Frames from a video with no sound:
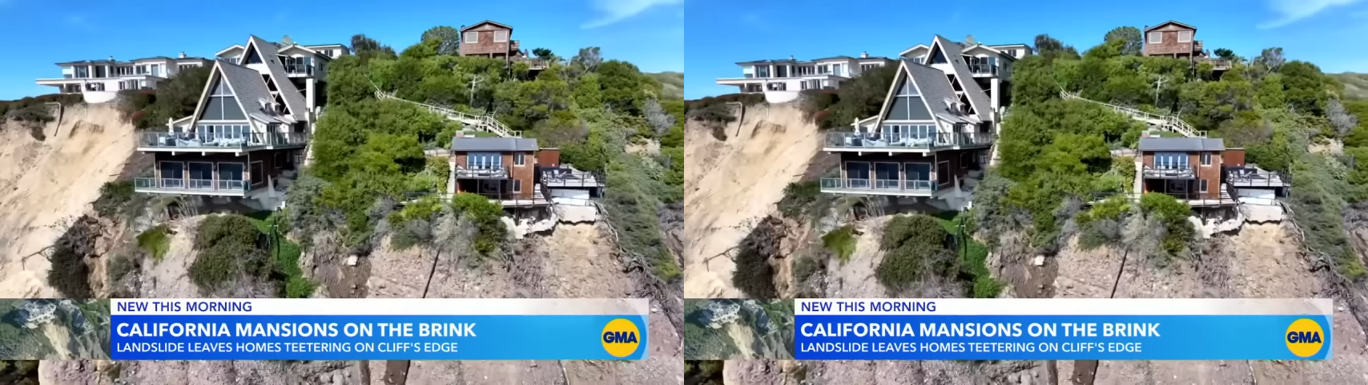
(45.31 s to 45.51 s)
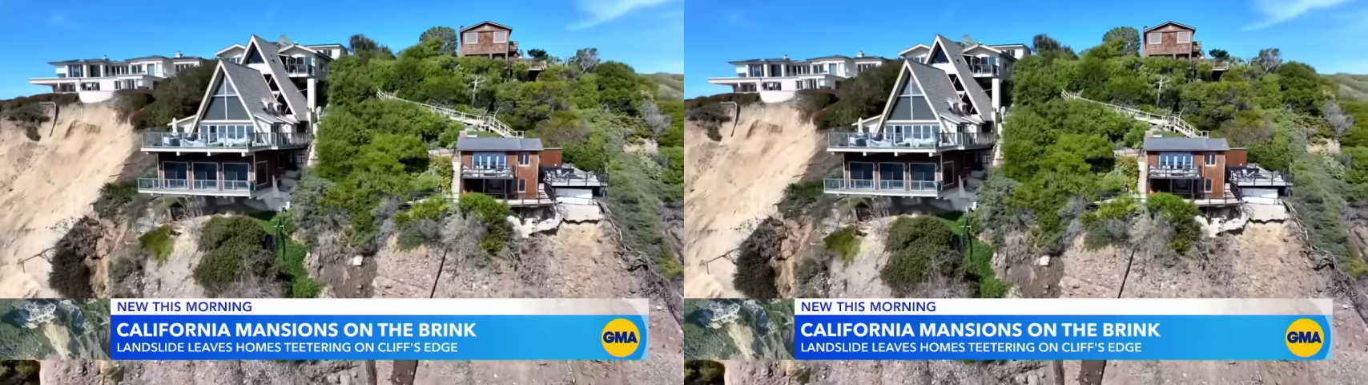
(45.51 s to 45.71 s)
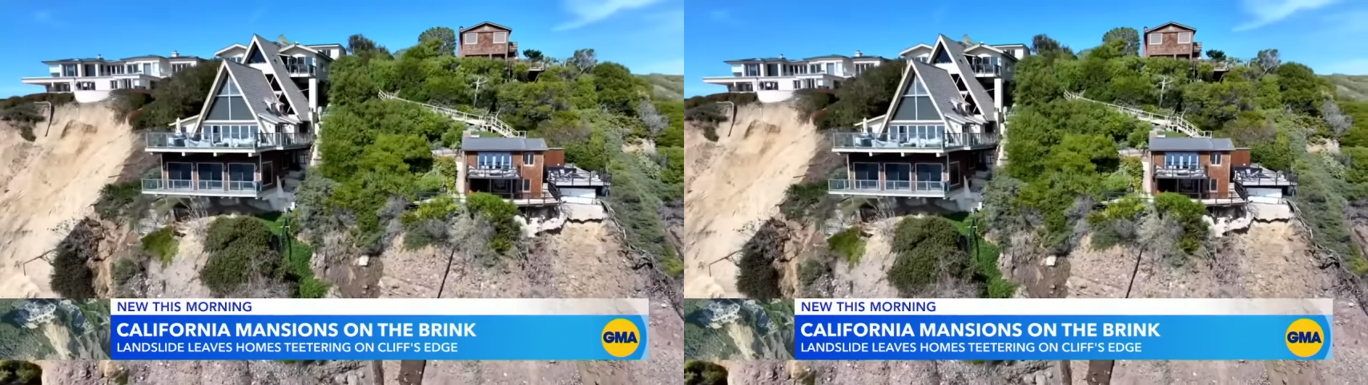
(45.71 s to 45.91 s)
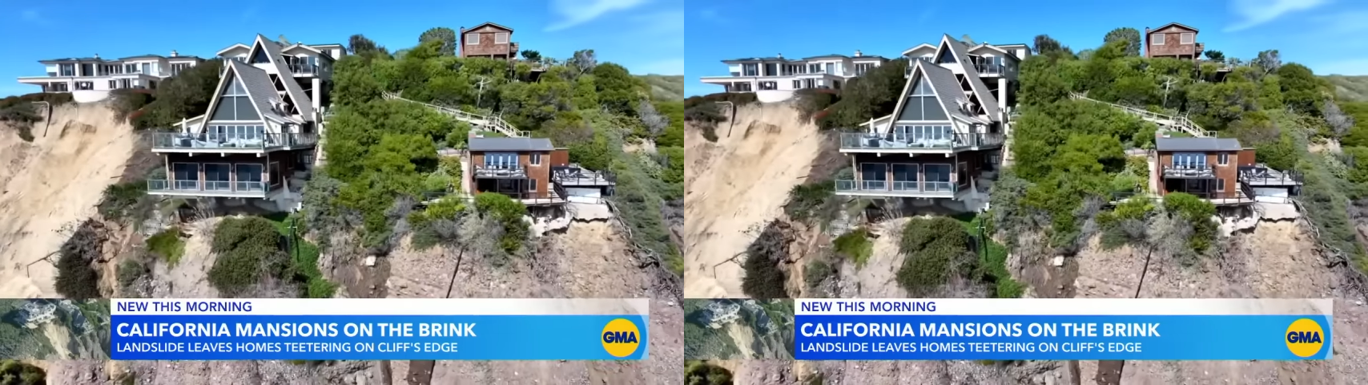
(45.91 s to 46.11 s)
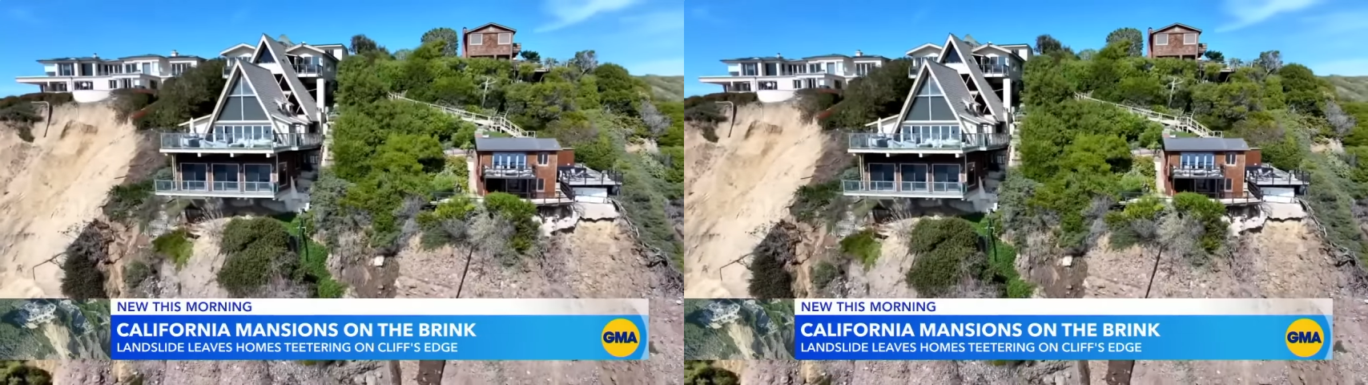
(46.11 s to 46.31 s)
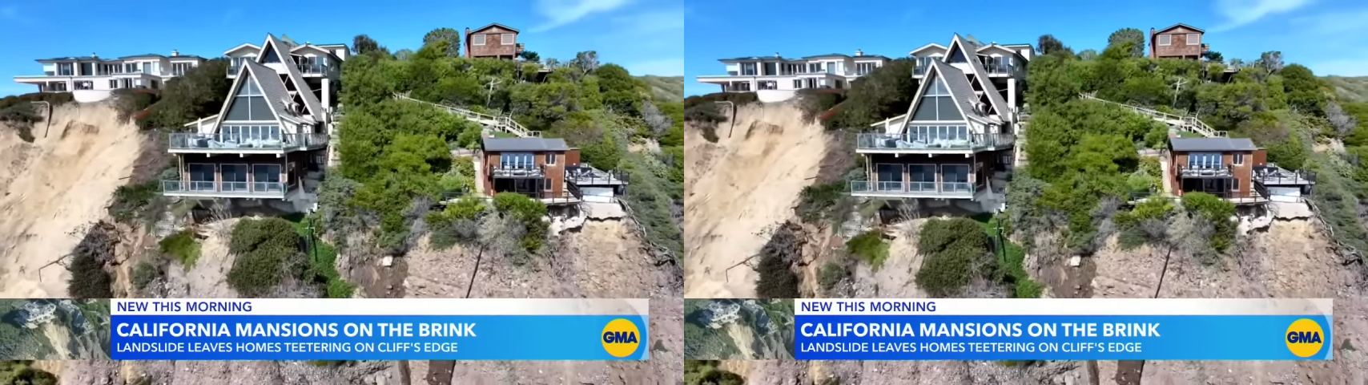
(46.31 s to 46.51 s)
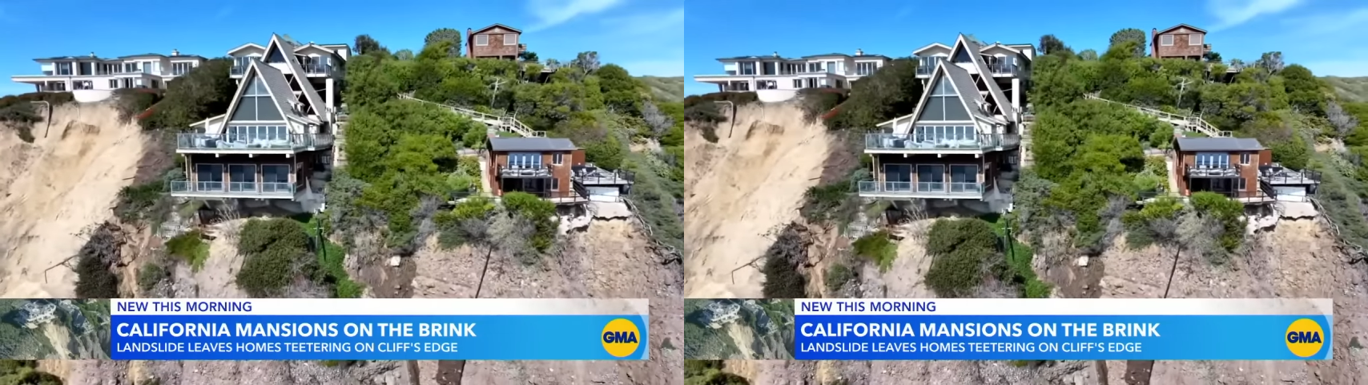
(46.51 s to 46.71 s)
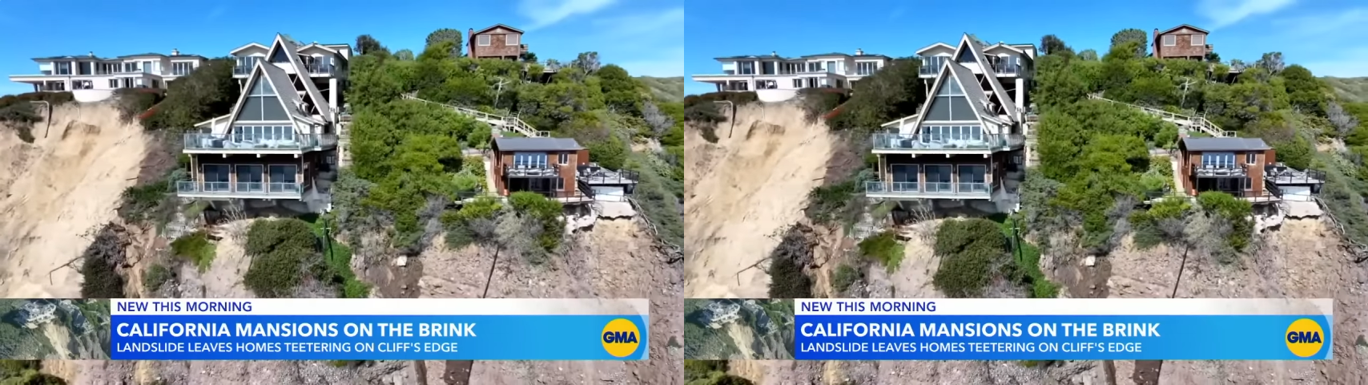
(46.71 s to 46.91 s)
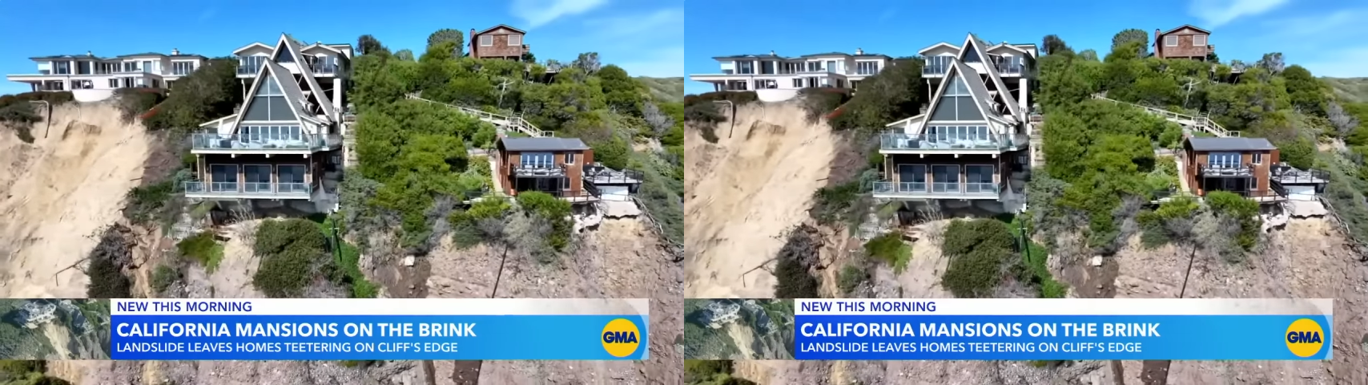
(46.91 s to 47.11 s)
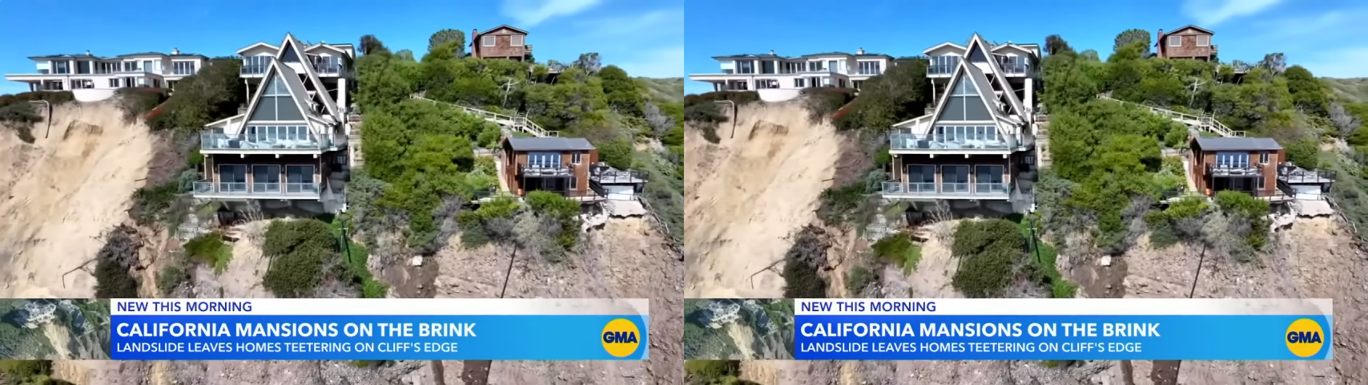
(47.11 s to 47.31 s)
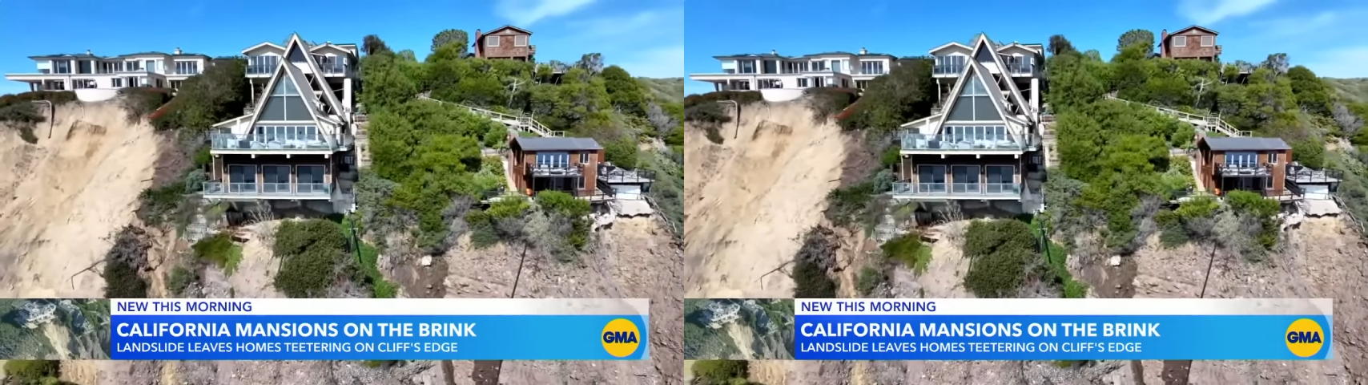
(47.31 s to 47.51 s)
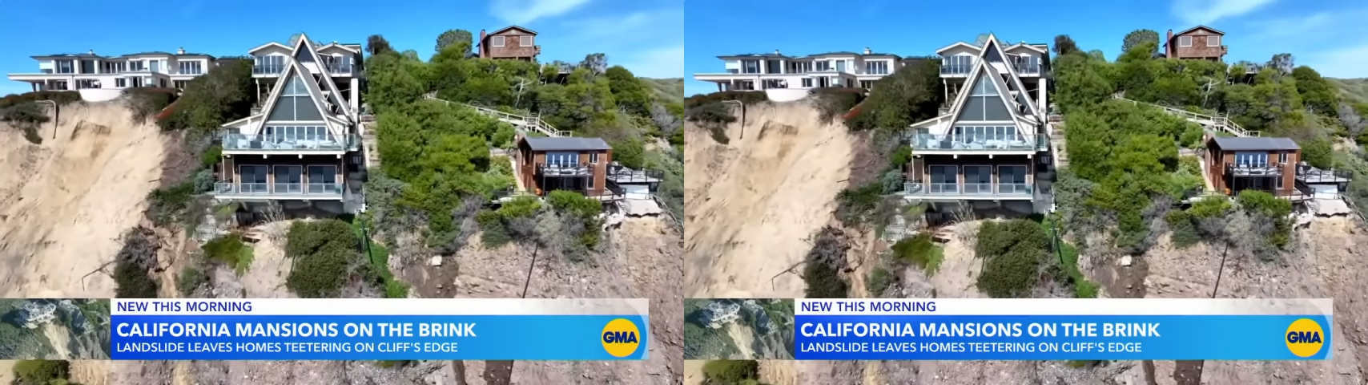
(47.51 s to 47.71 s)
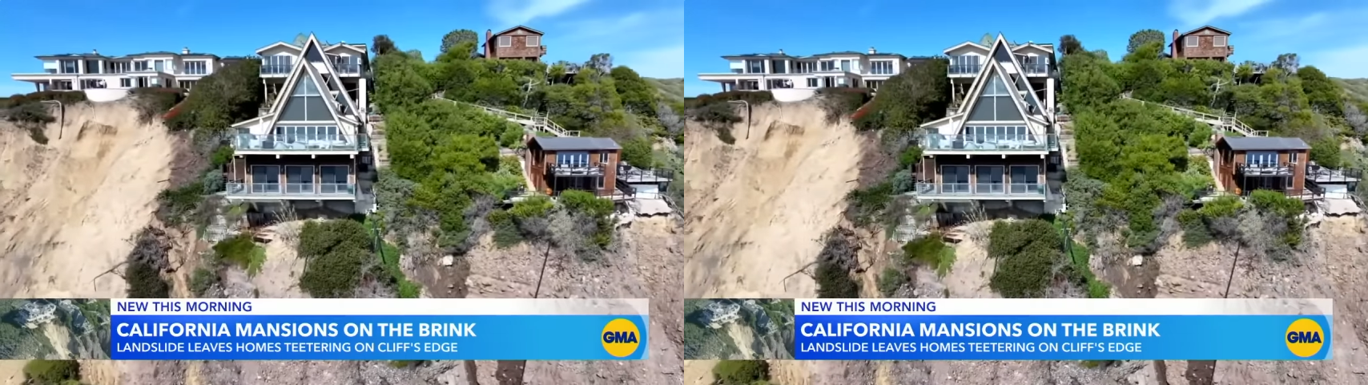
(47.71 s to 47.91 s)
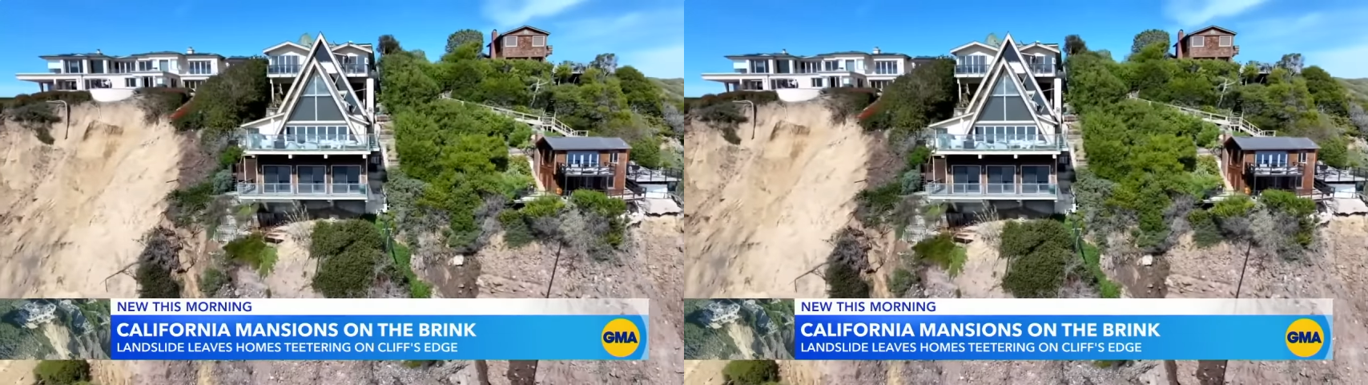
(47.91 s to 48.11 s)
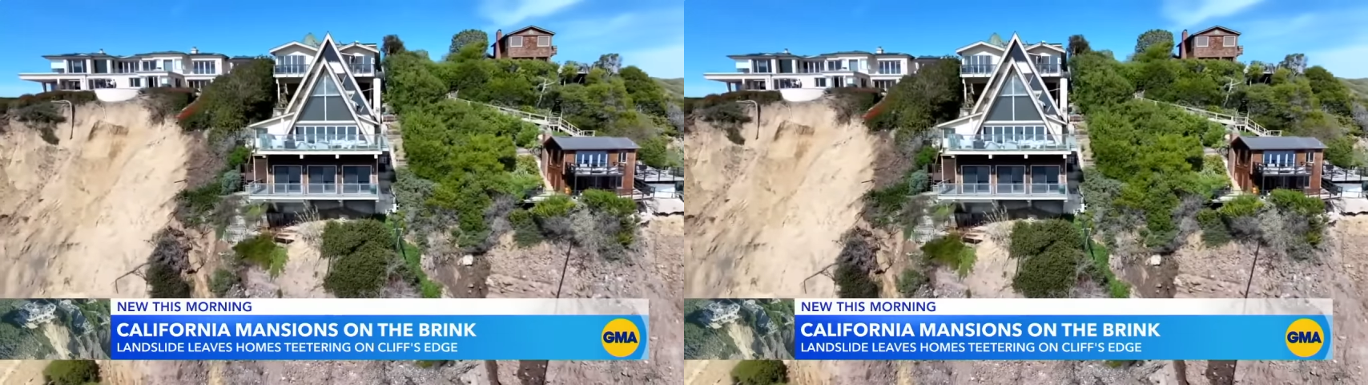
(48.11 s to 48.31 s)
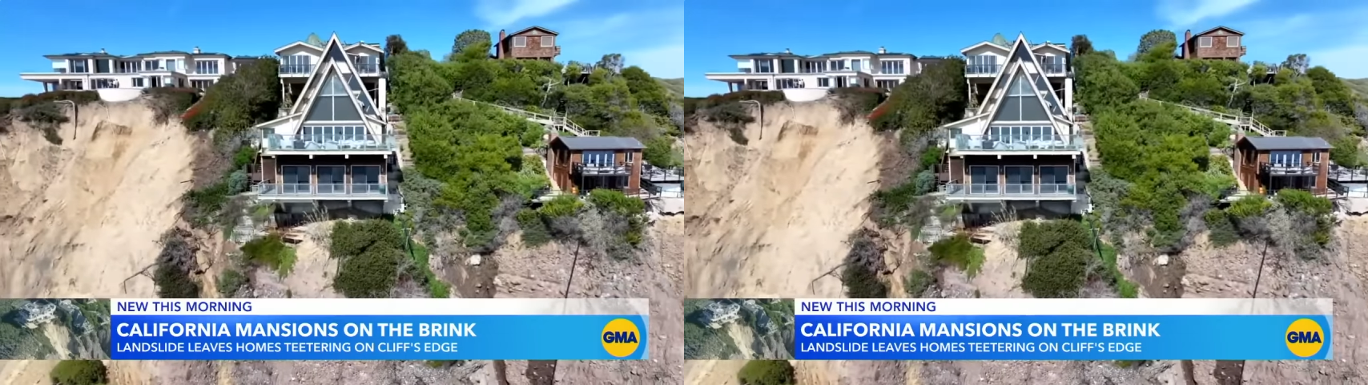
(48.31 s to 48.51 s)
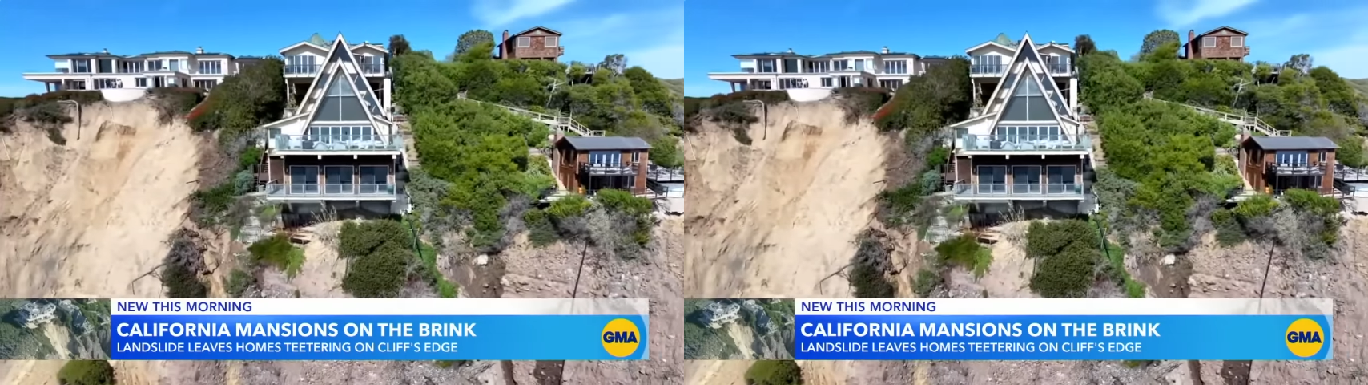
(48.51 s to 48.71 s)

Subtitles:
(no speaker visible)